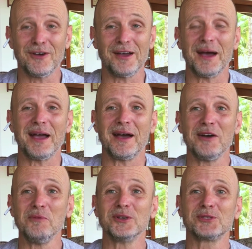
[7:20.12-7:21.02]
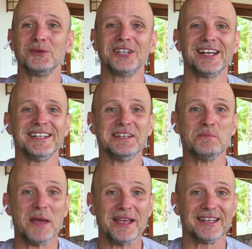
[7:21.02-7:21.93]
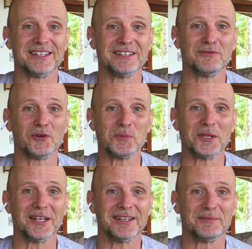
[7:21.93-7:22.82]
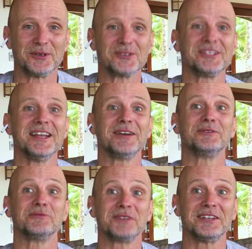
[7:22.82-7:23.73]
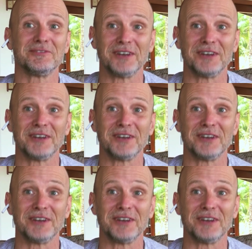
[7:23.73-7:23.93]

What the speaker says: I almost wish I didn't formulate it, because then I could really